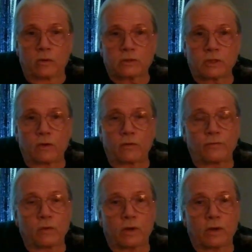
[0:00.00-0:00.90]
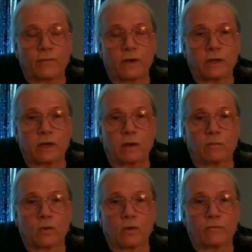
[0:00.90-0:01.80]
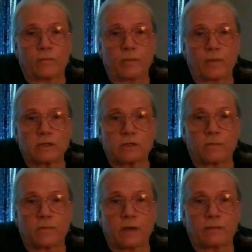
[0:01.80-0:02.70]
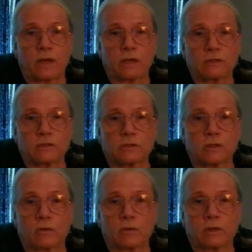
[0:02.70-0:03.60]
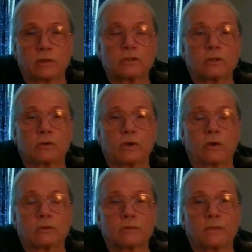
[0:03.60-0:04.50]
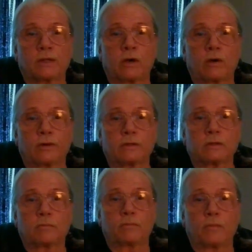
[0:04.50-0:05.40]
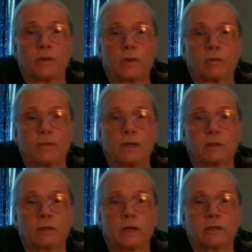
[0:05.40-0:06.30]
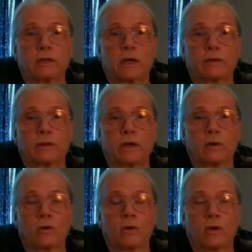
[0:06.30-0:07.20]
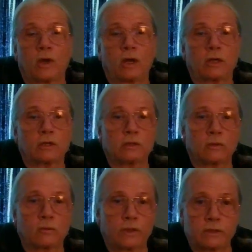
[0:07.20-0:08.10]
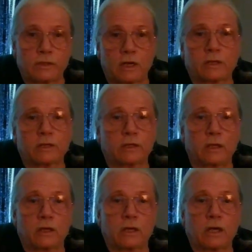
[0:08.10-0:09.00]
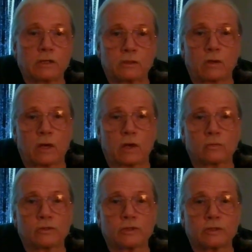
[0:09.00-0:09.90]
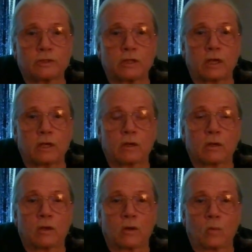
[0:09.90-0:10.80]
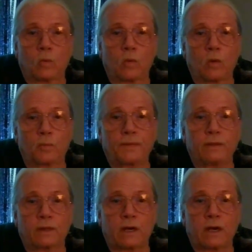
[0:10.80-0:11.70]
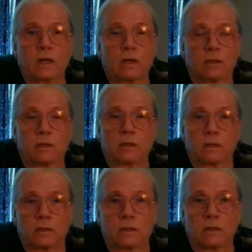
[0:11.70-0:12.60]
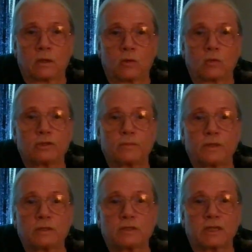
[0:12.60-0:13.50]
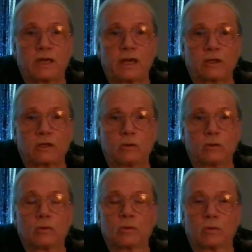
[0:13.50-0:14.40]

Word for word: So if you want to find out more information about that, just go into the show notes below and there, there'll be a link down there. And until we talk again, I, I will just say Wopila, which means thank you.